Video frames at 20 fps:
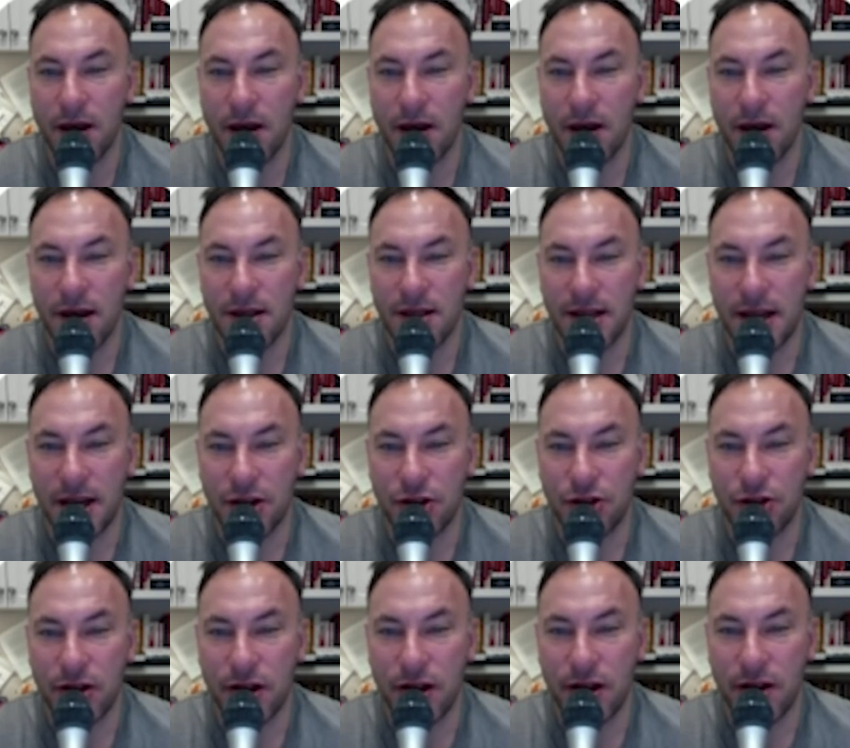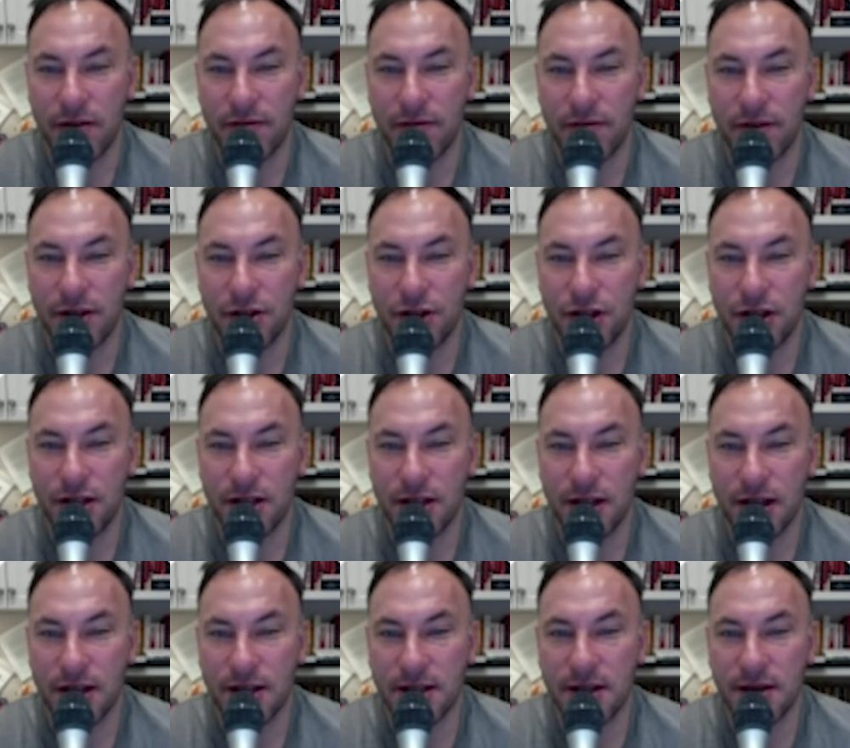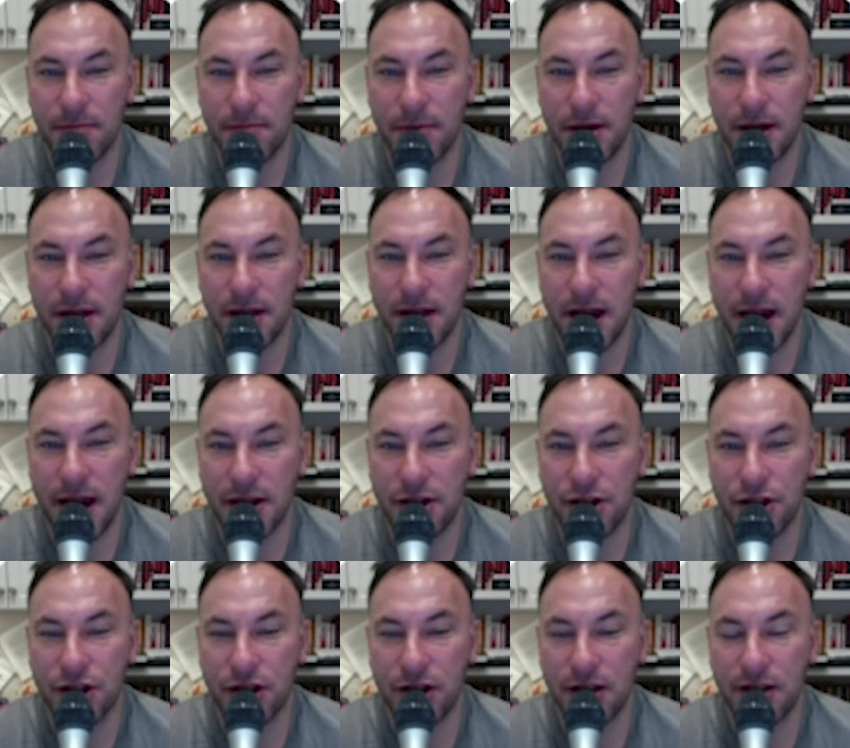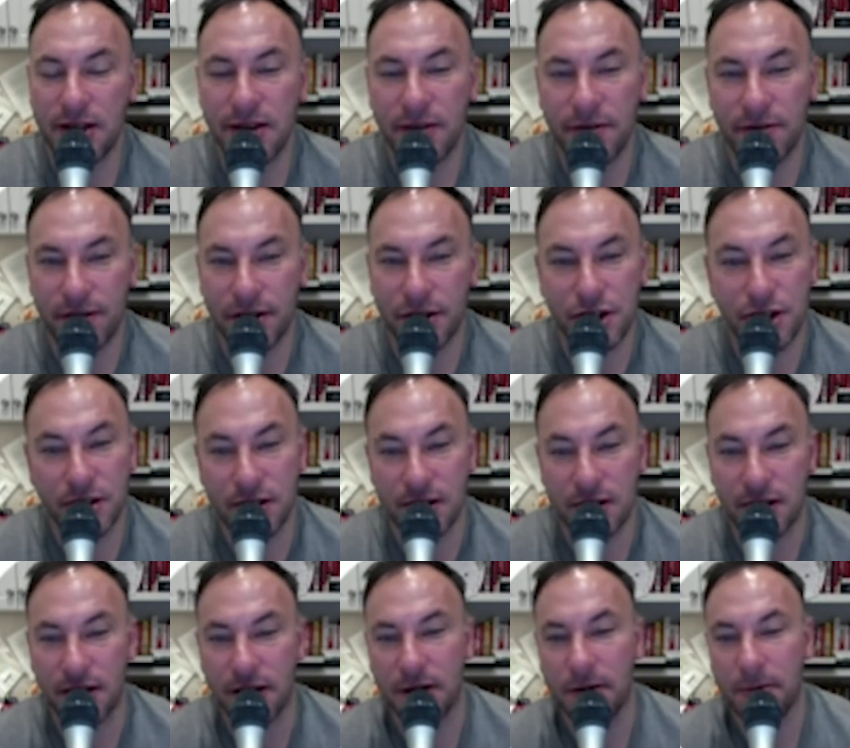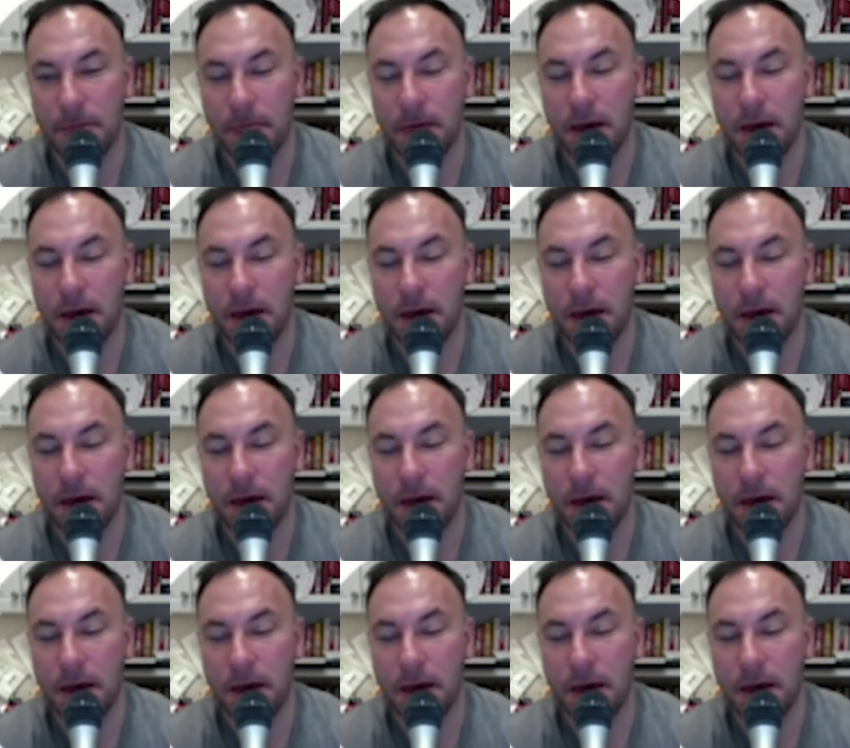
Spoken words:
has a history of G6-PDH deficiency.